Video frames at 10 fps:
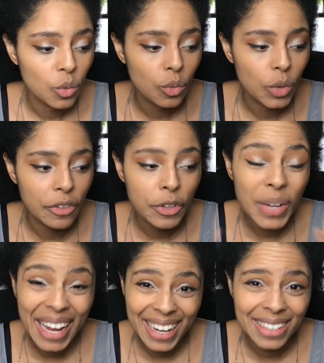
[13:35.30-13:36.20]
If you
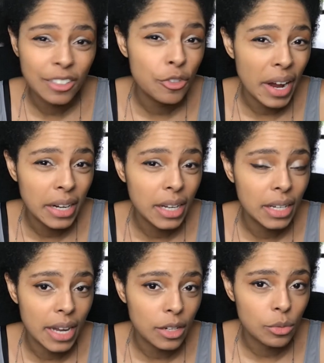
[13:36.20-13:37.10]
can, try to
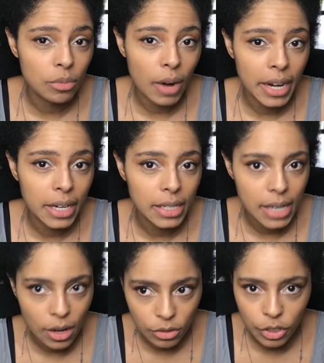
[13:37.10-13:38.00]
connect writing
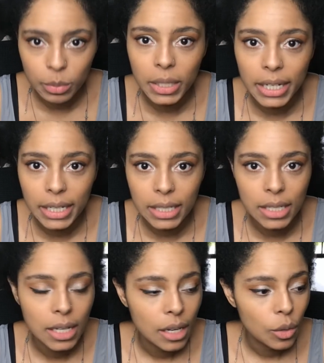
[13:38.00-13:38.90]
down your
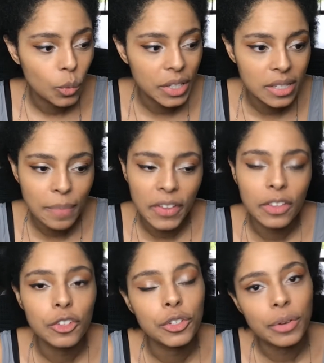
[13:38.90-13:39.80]
plan with something
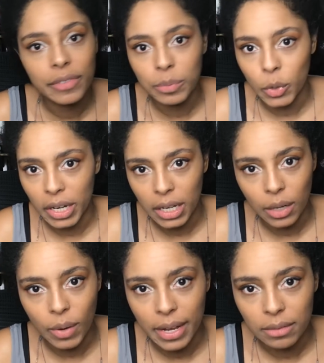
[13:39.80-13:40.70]
that you do every morning
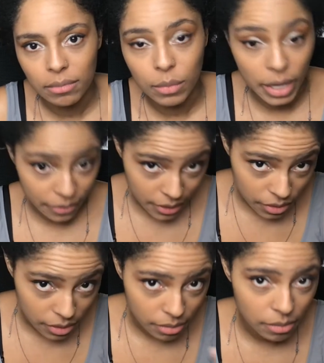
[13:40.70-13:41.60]
anyway.
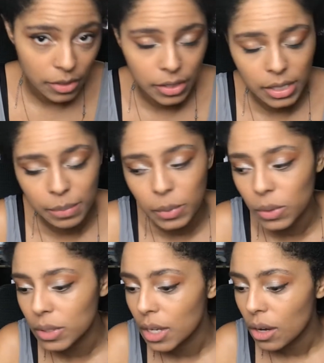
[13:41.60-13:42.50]
Breakfast, for
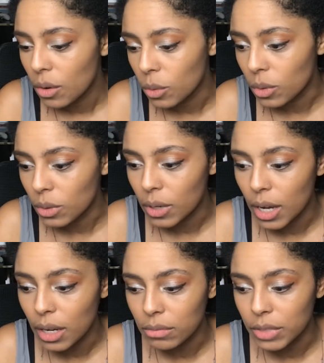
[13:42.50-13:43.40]
example, or,
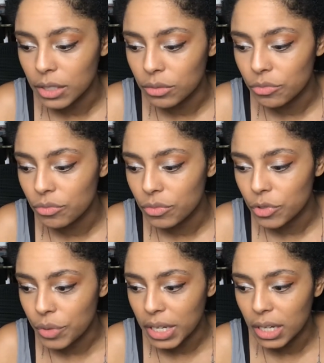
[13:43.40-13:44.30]

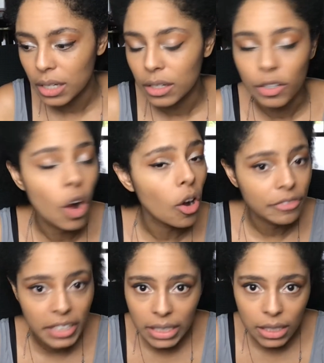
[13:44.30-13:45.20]
drinking your
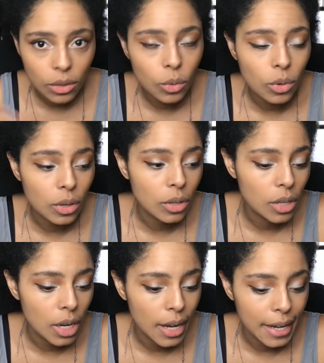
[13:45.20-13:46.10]
coffee,
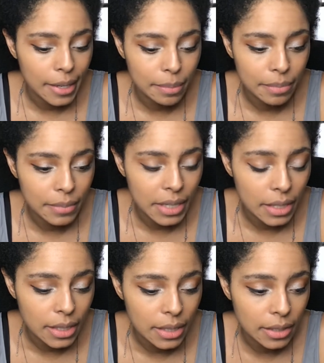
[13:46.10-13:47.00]
or
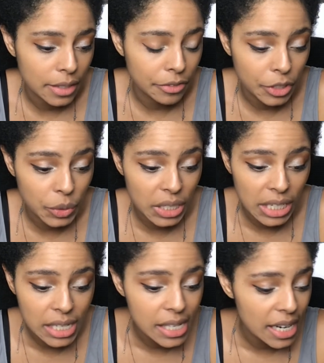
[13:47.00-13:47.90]
if you
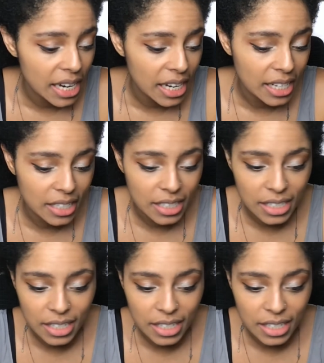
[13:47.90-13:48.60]
sit and,